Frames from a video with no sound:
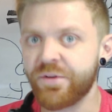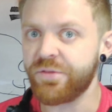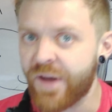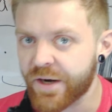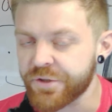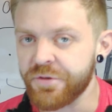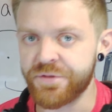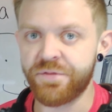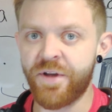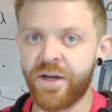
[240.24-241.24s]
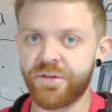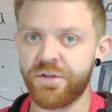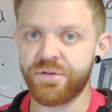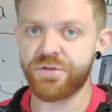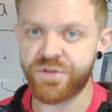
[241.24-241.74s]
driving factor is the
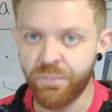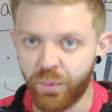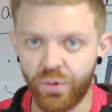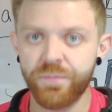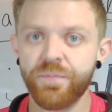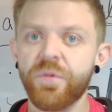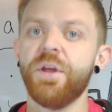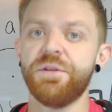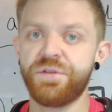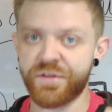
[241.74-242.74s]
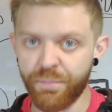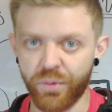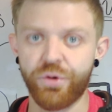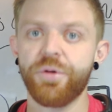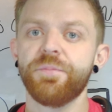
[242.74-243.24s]
fact that it's simple. It's
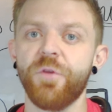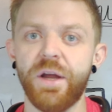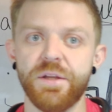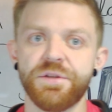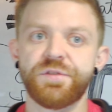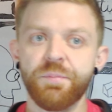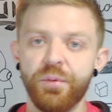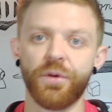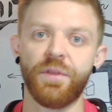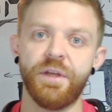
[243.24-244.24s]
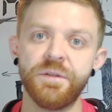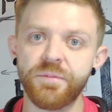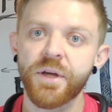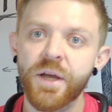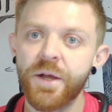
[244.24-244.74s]
simpler, right? It's simpler
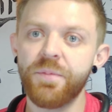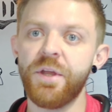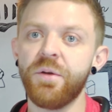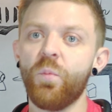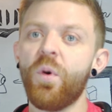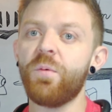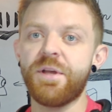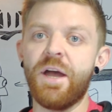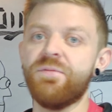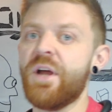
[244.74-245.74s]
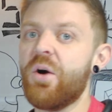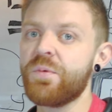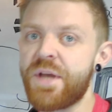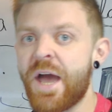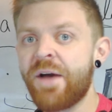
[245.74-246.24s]
than what we have
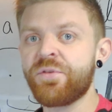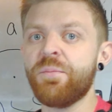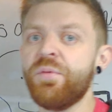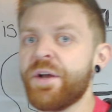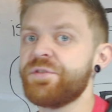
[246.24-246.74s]
now. We have